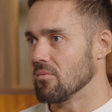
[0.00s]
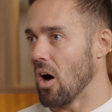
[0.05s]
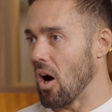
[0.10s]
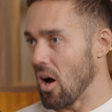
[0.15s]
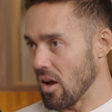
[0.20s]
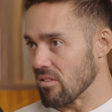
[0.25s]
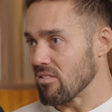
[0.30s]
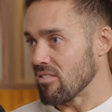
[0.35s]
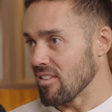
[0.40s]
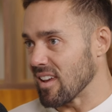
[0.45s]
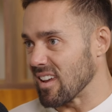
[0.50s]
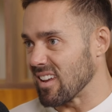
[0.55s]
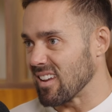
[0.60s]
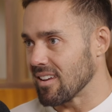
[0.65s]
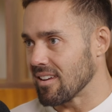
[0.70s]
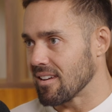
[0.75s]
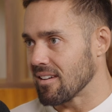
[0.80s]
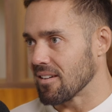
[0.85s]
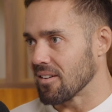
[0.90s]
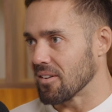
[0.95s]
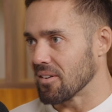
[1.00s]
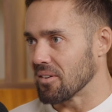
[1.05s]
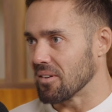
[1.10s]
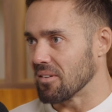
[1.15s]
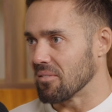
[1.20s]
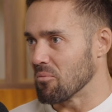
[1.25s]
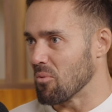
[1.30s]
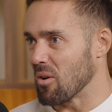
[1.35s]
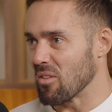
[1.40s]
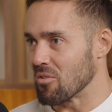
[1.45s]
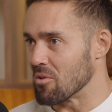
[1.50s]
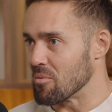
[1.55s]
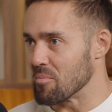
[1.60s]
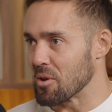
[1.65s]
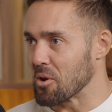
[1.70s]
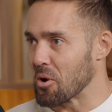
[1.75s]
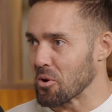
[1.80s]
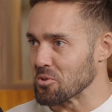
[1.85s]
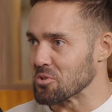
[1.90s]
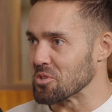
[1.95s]
I think, whether it
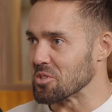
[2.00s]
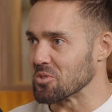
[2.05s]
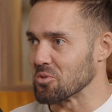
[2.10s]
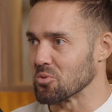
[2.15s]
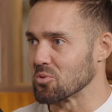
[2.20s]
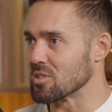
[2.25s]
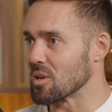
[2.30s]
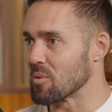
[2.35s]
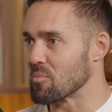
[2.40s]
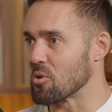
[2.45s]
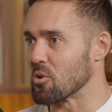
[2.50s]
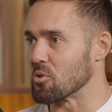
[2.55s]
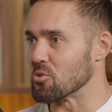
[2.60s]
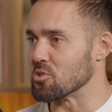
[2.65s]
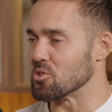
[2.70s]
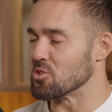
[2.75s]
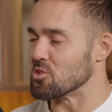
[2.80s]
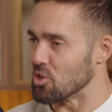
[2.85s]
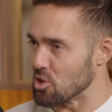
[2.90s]
be conscious or subconscious,